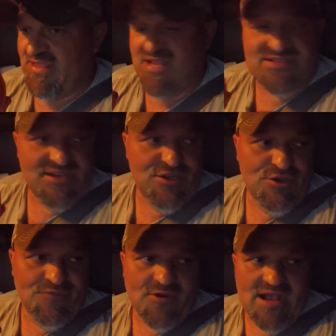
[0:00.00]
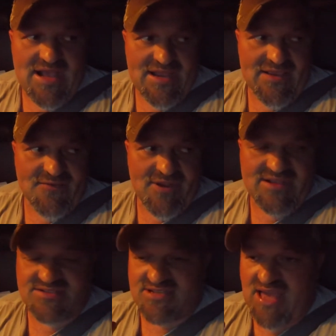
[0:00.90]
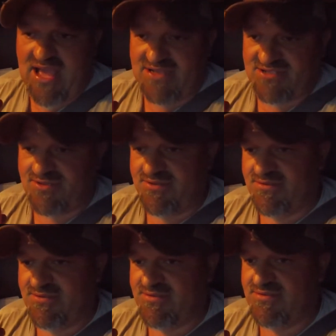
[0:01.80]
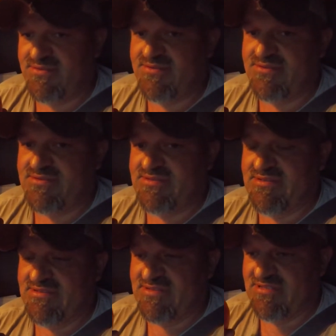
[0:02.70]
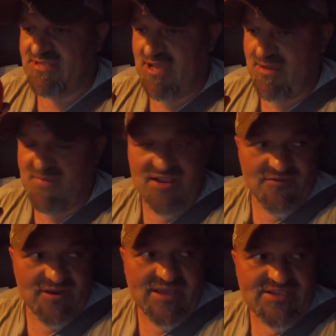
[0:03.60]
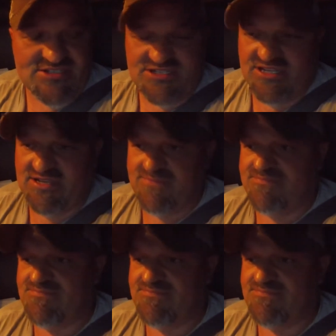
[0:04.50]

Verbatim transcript: that's a new variety of red slicer that's not been released yet.